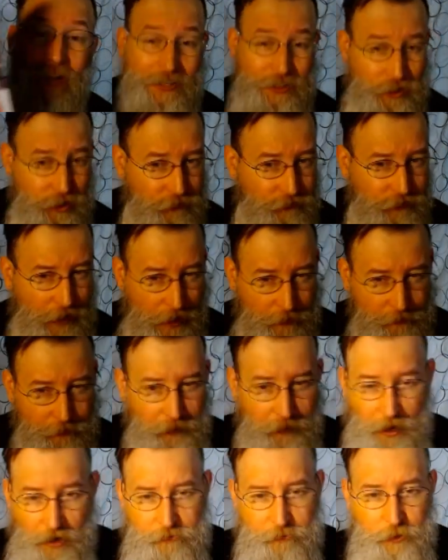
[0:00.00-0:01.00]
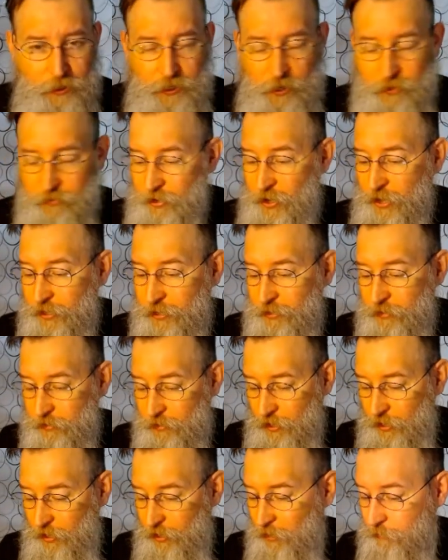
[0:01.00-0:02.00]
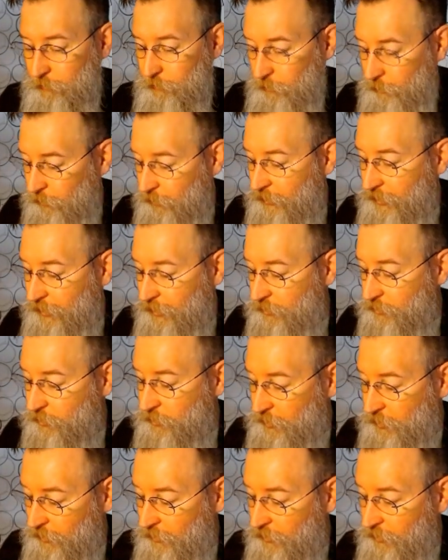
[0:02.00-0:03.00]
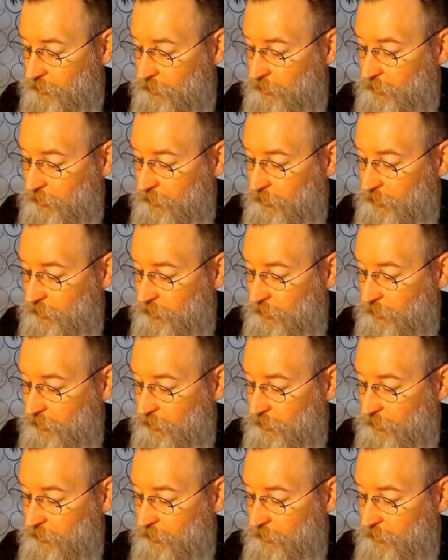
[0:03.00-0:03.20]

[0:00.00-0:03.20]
family life, which I find really interesting.